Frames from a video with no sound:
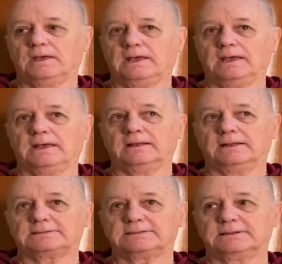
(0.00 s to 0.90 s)
And
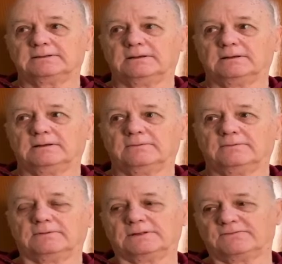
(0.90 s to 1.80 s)
I said,
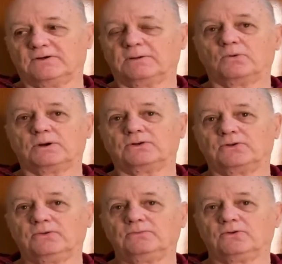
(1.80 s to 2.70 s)
it's a very important
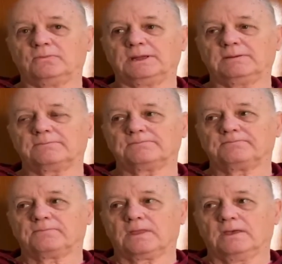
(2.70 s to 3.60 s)
tomb to me,
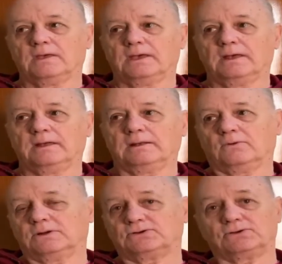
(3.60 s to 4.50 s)
and I
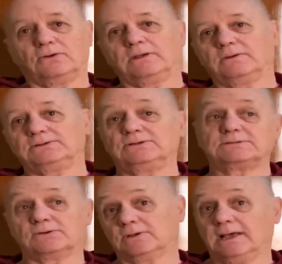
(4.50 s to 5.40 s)
want to show you. And she
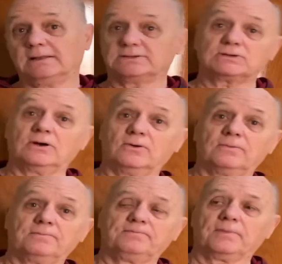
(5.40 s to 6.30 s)
said, okay, let's
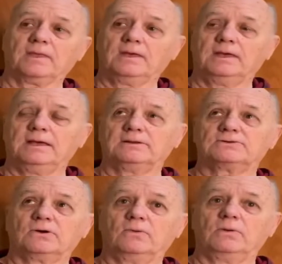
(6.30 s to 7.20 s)
go. And
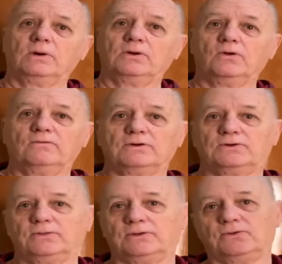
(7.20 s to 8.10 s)
so we went over
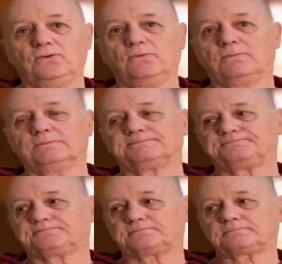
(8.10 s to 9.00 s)
to the tomb,
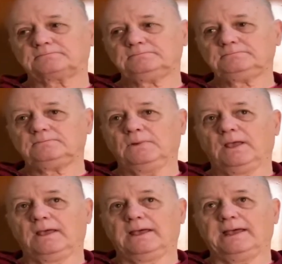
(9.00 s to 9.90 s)

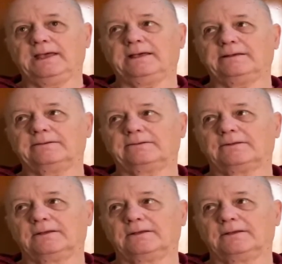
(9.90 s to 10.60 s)
and